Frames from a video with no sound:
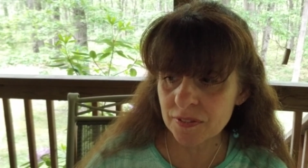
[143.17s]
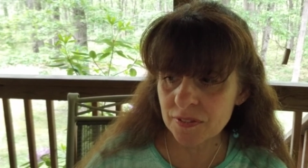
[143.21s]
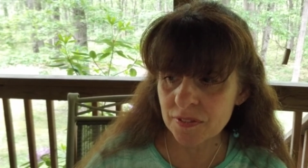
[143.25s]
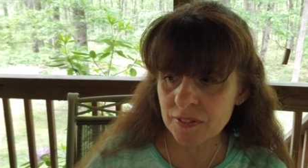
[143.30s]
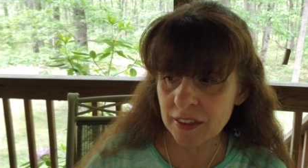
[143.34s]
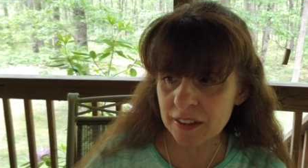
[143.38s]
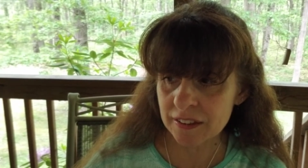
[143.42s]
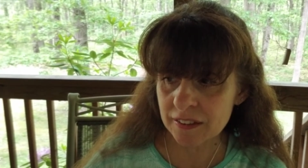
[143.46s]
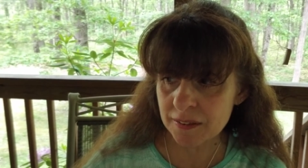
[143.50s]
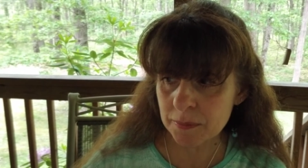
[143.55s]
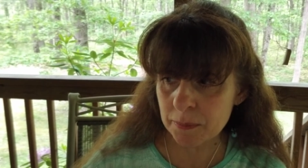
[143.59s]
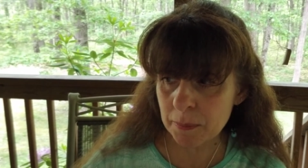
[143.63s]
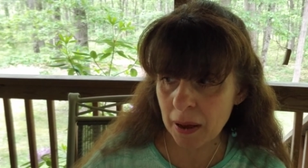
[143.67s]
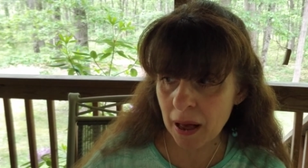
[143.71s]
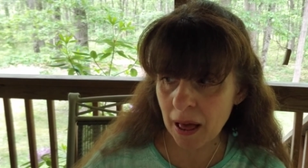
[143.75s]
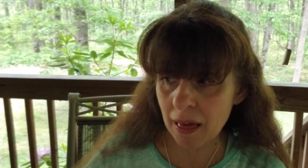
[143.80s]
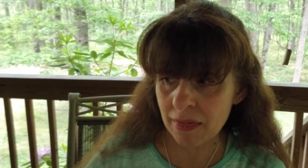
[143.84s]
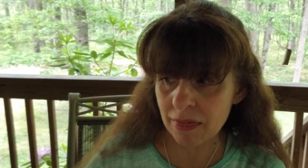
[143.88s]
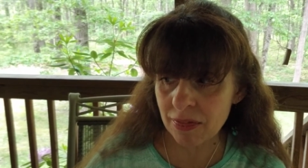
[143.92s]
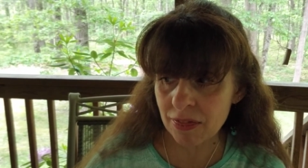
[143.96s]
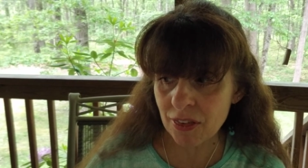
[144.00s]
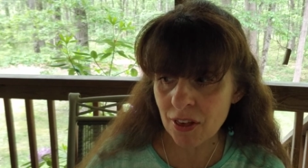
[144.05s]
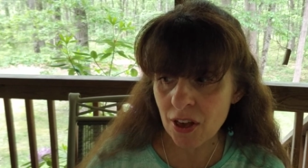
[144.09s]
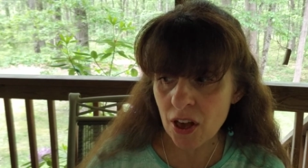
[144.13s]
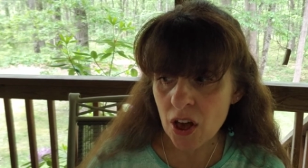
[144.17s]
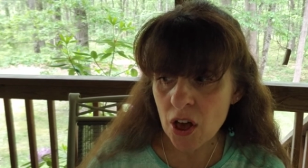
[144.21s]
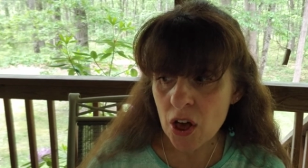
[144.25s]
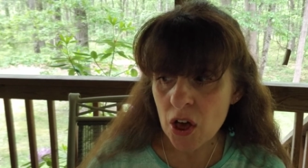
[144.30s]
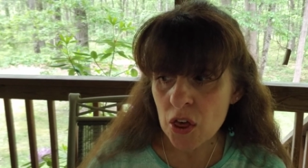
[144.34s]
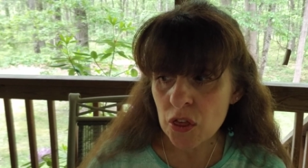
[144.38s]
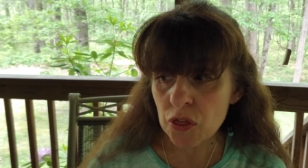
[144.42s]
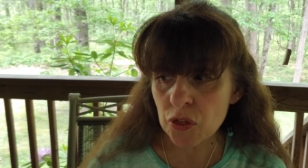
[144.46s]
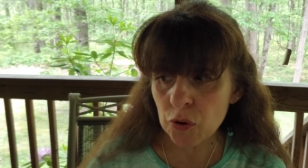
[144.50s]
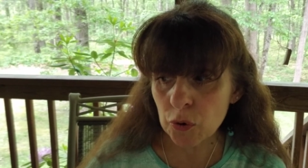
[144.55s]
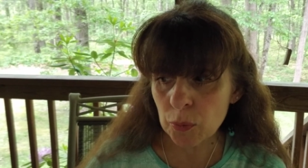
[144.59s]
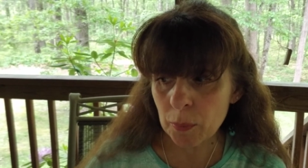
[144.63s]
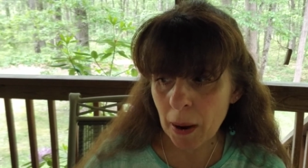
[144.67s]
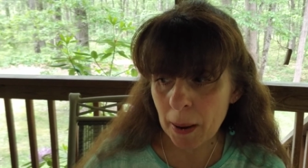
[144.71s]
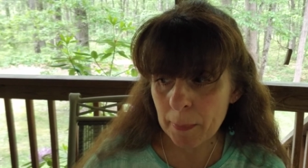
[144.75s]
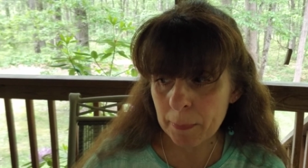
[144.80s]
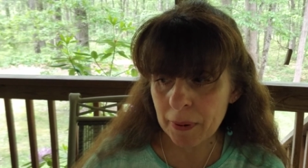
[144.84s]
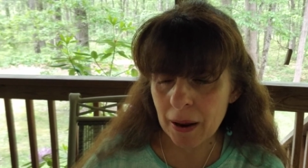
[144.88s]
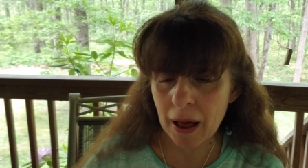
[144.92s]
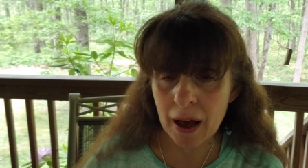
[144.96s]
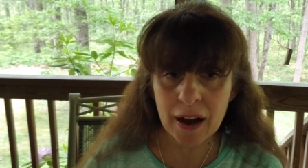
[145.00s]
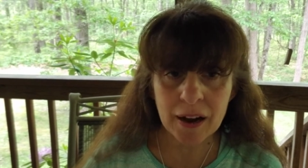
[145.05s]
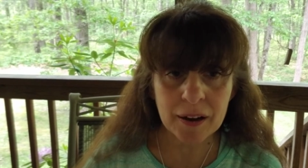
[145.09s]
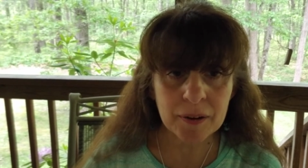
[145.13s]
this month through my
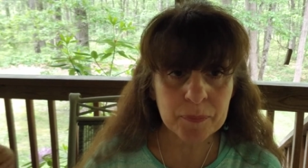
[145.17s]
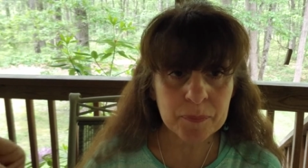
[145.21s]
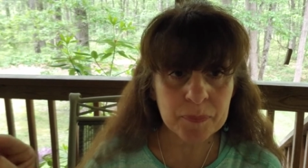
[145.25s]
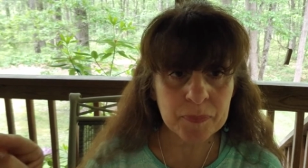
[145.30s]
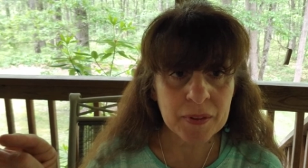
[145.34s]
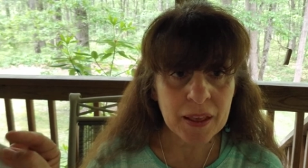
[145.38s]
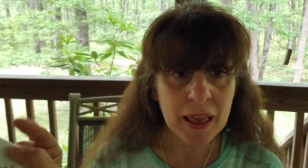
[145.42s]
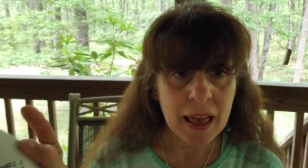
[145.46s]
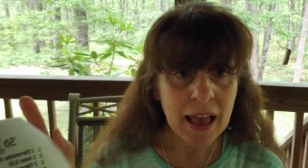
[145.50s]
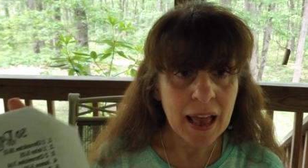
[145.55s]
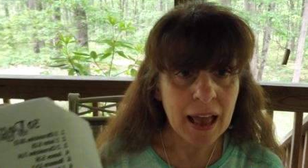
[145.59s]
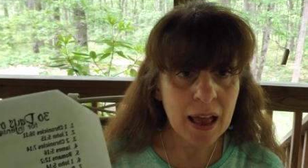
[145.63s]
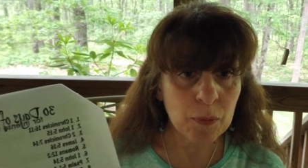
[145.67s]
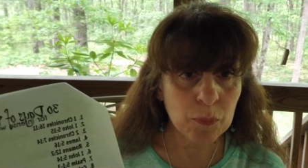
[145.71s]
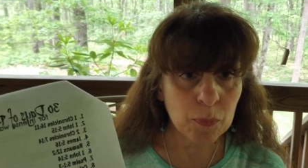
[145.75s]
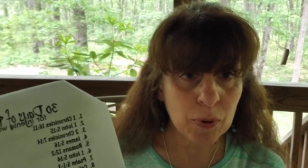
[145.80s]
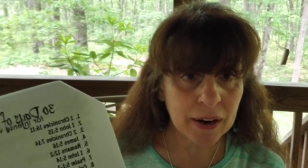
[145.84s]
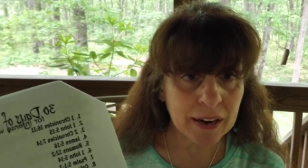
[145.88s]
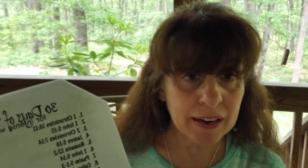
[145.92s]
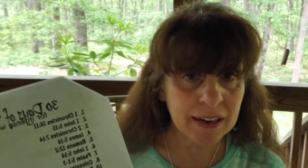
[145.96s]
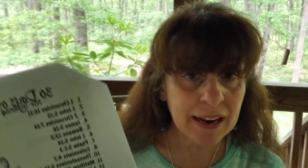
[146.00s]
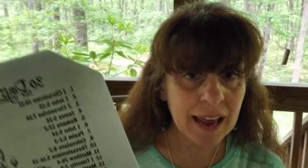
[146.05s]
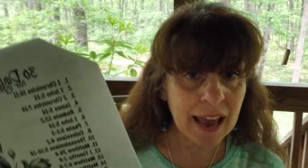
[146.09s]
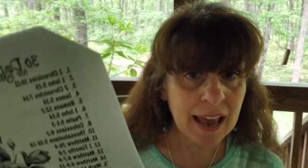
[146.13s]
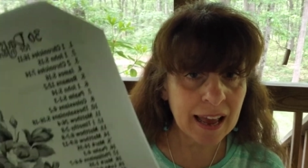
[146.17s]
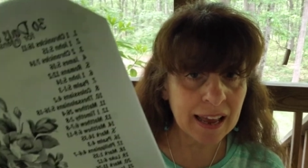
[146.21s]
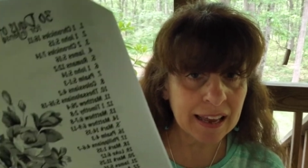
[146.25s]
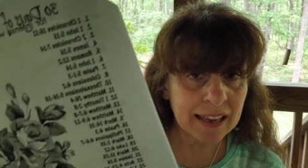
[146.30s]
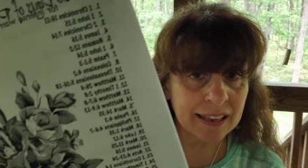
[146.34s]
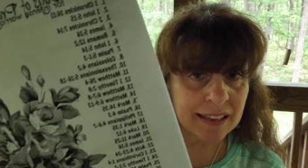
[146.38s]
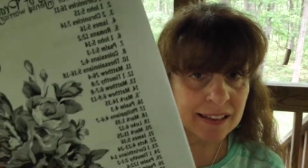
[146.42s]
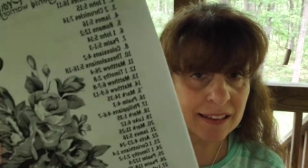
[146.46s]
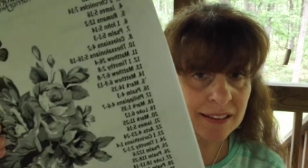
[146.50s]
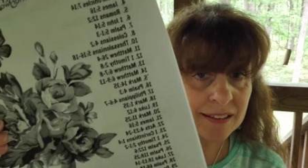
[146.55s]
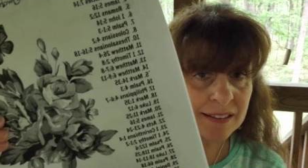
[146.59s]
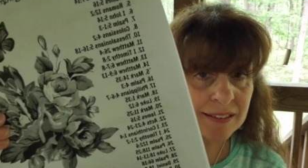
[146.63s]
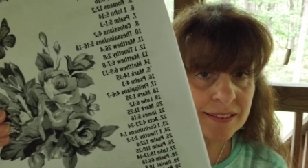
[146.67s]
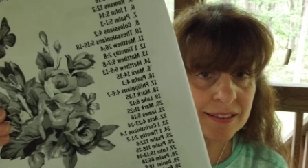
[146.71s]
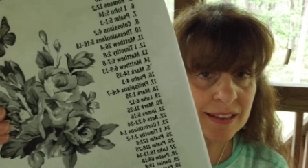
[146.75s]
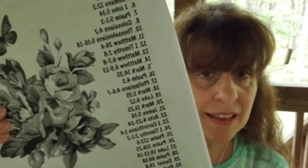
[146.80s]
blog. And what it is,